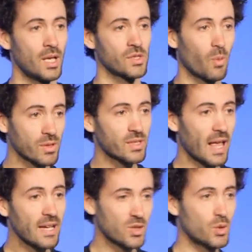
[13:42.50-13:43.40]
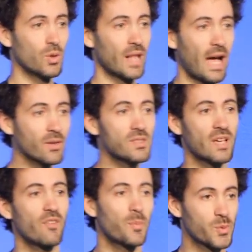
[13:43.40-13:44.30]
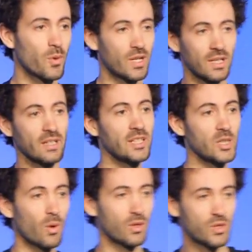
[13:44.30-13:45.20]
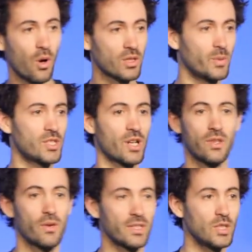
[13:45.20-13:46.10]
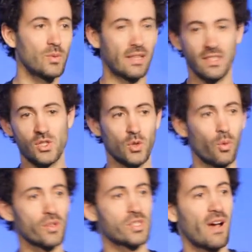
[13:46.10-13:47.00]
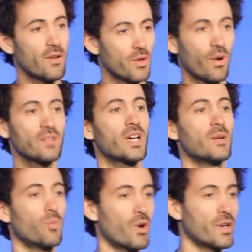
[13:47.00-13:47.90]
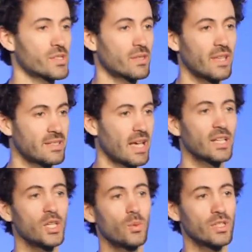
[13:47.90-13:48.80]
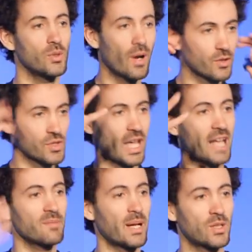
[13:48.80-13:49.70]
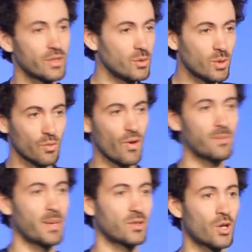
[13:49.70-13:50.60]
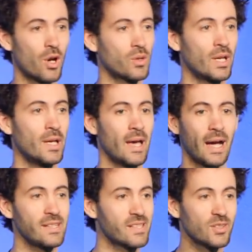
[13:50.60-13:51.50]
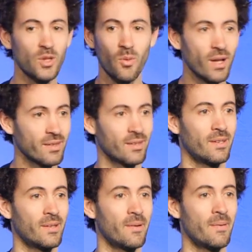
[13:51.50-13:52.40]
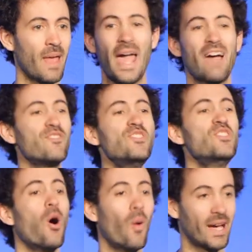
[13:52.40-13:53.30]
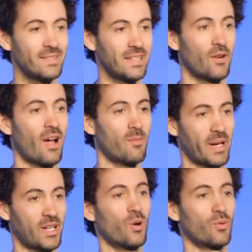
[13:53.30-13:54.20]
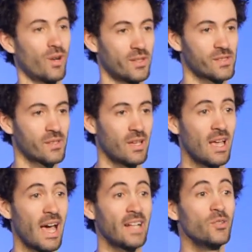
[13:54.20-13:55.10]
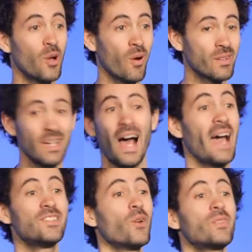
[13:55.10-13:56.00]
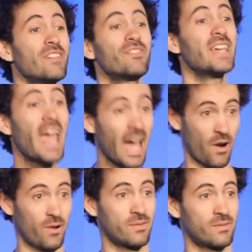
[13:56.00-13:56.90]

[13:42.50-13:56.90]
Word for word: so what's it like at Google? How does DevOps work? Clearly you all talk to each other and you get these tours of how the runtime works and they tell you and you understand better and you can write better code. And he said, you know what? I have no idea how my code runs. And you know what? I don't even care.